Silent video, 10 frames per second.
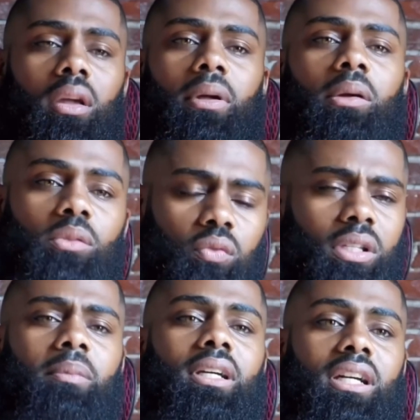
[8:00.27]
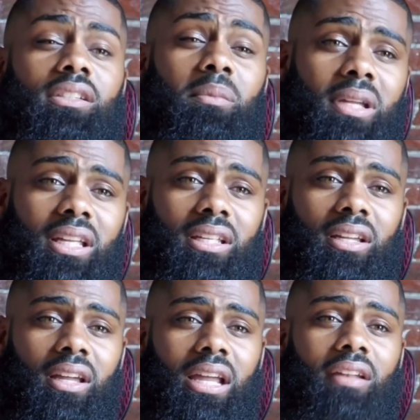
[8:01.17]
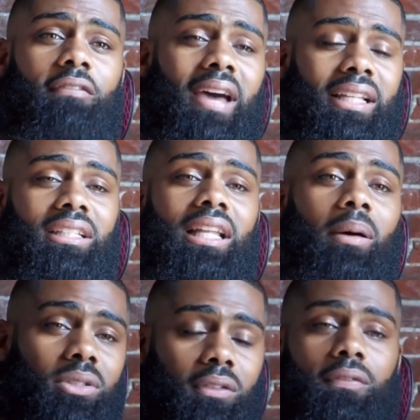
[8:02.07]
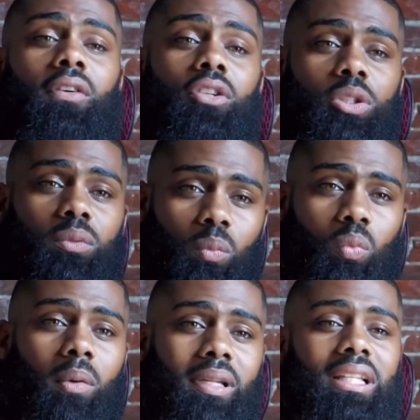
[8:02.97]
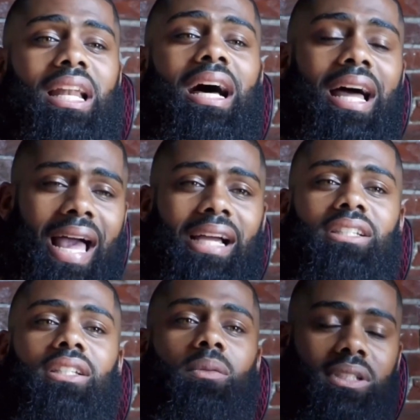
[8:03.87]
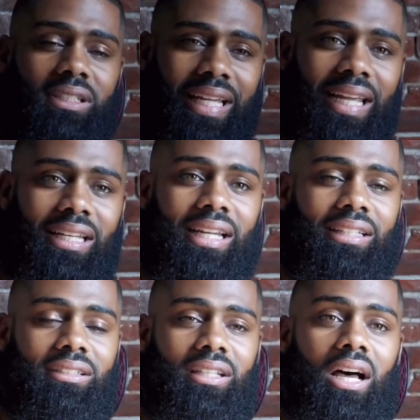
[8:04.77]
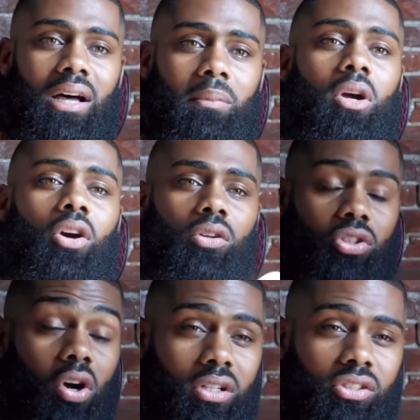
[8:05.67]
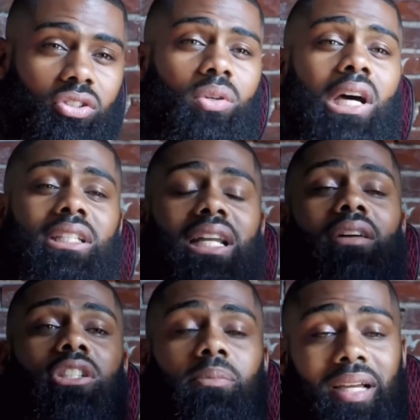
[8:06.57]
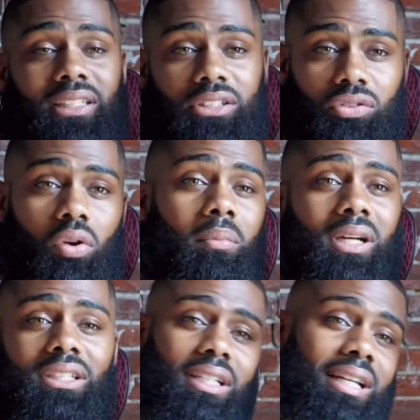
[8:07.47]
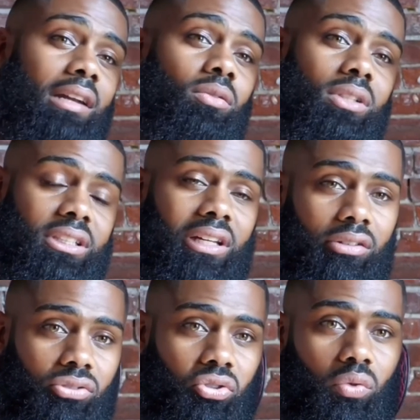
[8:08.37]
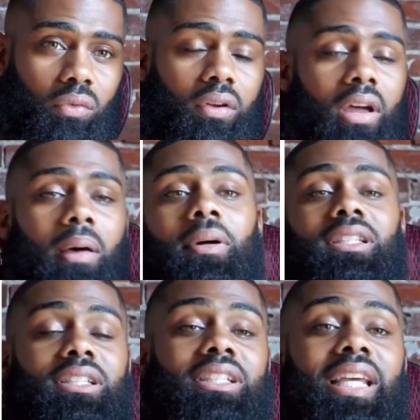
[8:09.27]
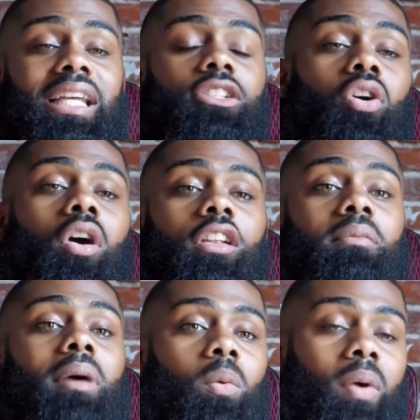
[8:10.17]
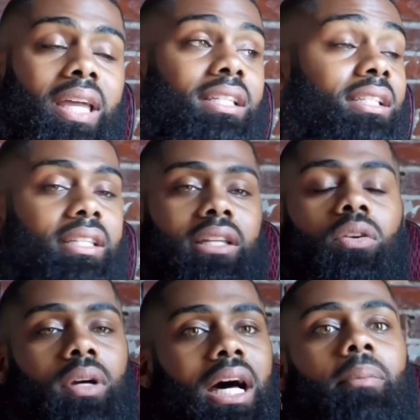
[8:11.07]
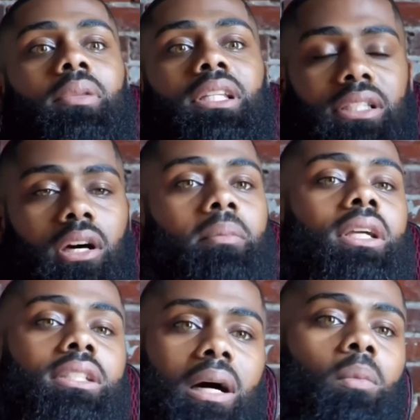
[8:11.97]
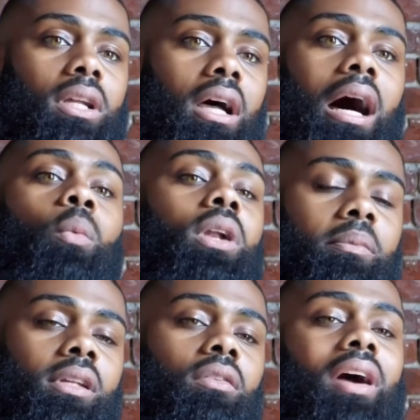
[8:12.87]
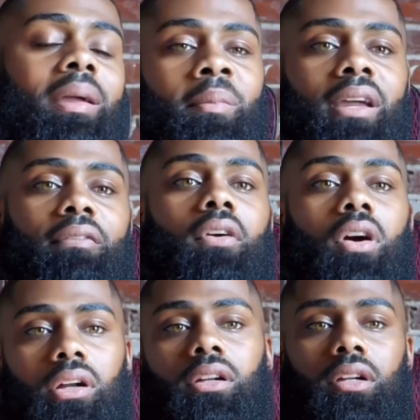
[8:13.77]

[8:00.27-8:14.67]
but it was really because of me, and the fact that was the first woman that I actually was dating at the time or talking to that I respected so much to not only tell the truth, but to change all of my ways and say, yo, God, please help me, because I wanna be the right man for her.